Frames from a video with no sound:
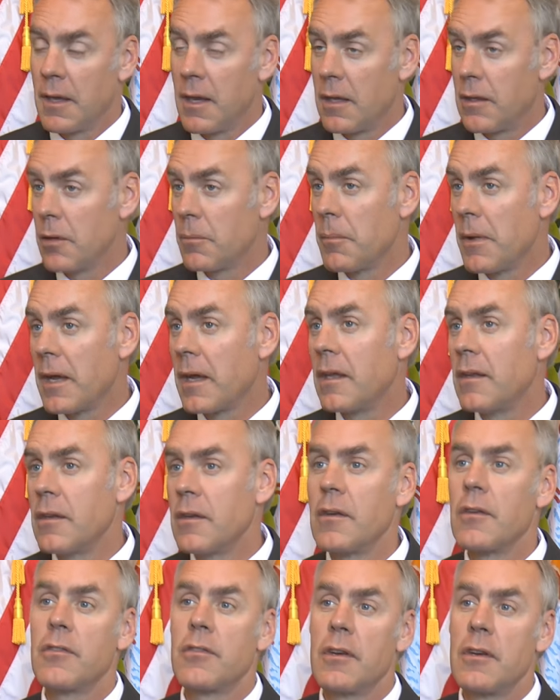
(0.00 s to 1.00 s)
And you're making
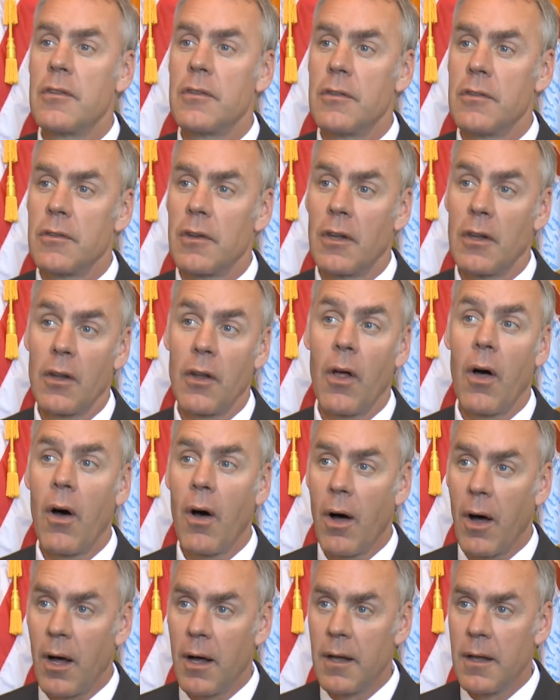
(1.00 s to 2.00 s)
the decisions on
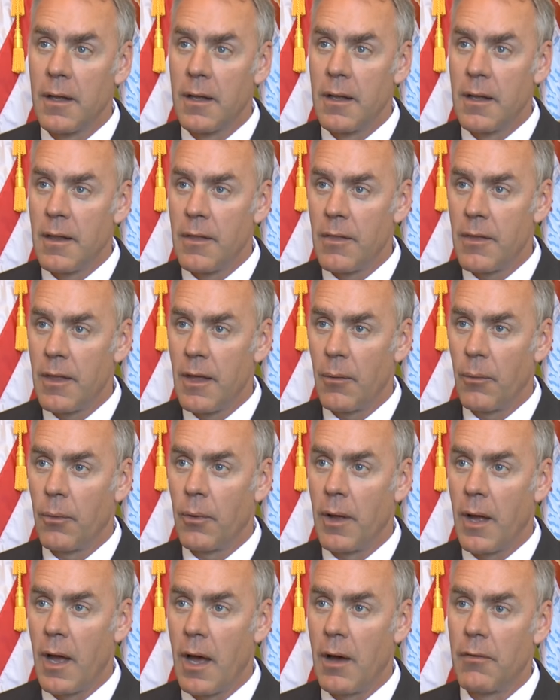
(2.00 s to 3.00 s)
law that
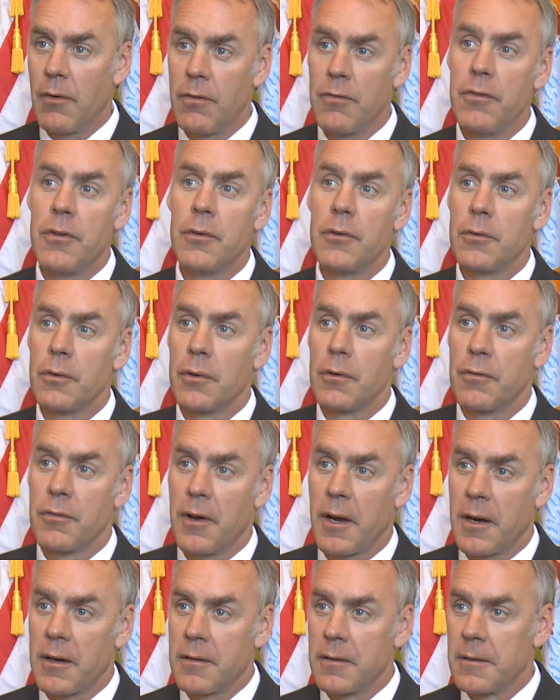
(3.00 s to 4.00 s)
will have a future
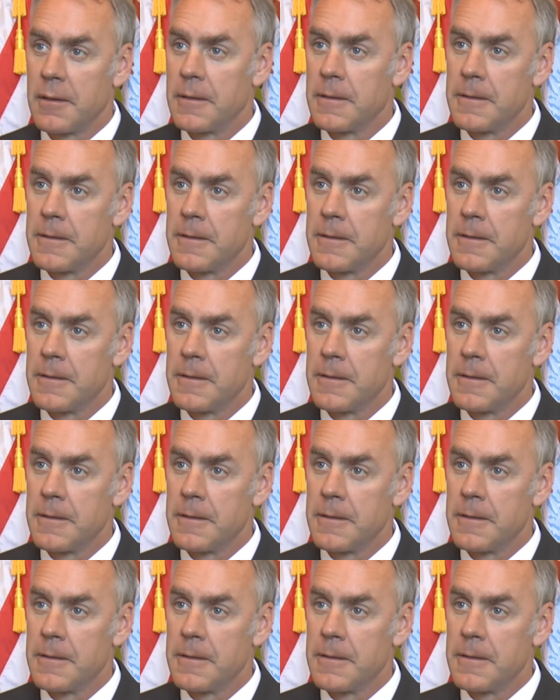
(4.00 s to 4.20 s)
effect.